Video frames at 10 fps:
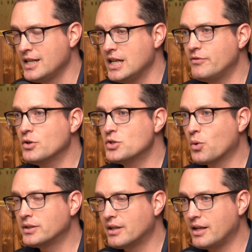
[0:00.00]
If you
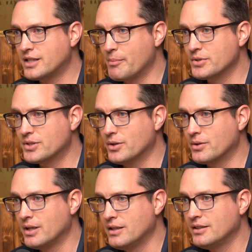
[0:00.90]
enjoyed today's episode,
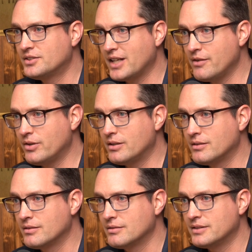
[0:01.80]
save it,
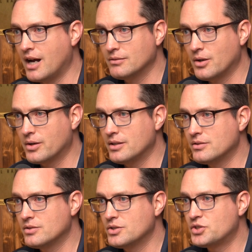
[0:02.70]
download it,
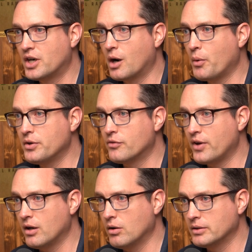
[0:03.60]
share it with your
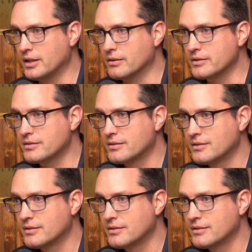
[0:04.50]
fellow leaders.